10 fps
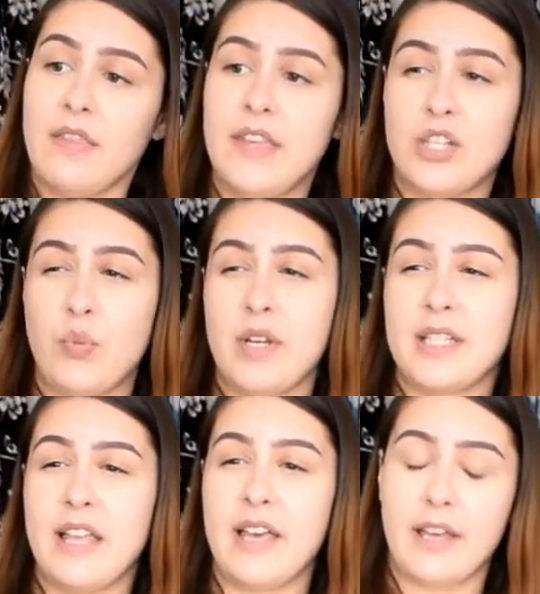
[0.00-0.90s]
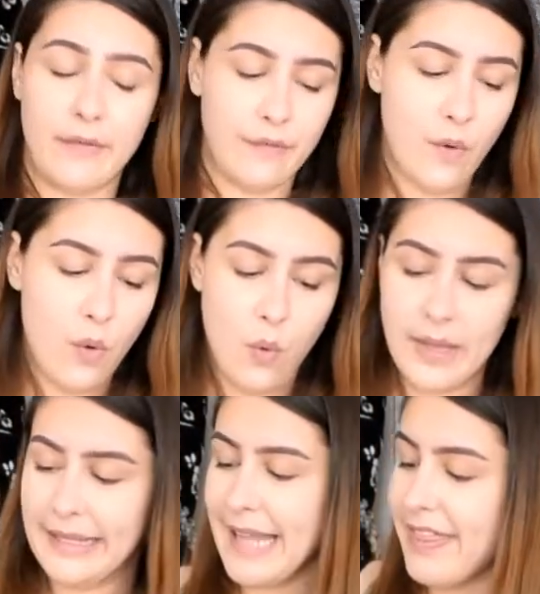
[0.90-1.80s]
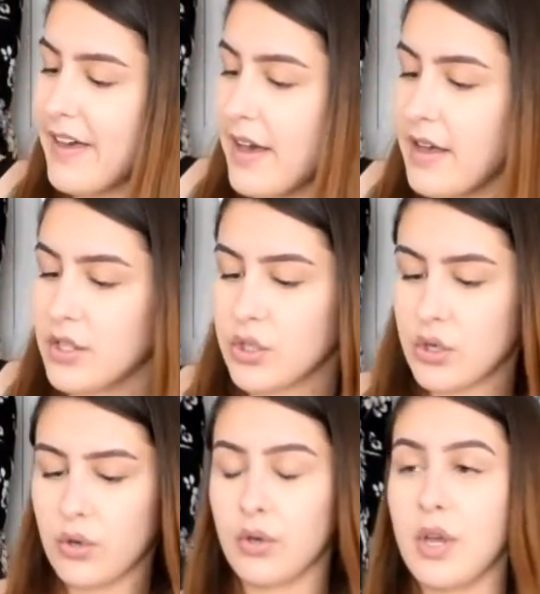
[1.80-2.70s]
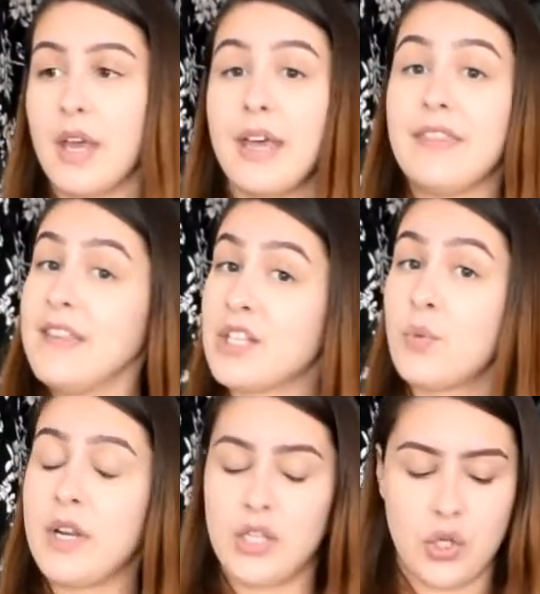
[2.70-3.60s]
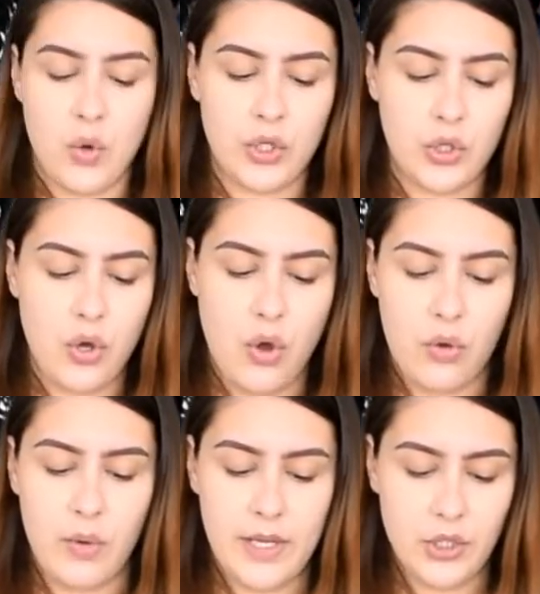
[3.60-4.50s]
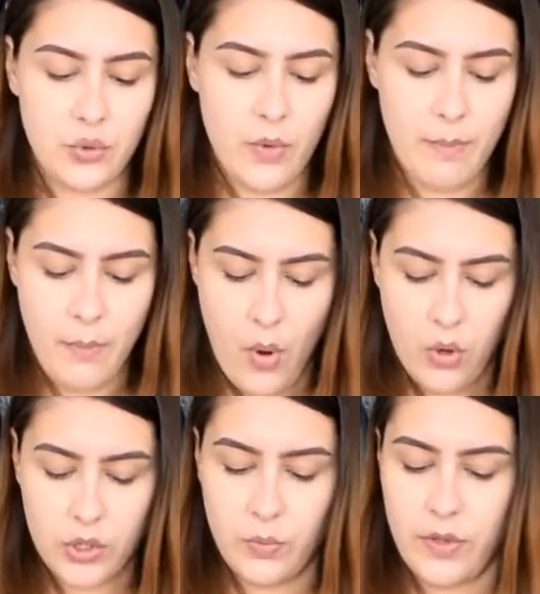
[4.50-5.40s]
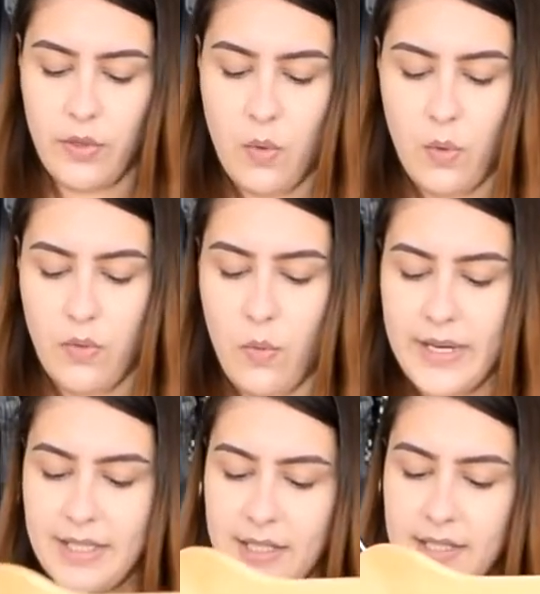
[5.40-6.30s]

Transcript: this one's like faux leather. So this one is going to go into a box with all the winter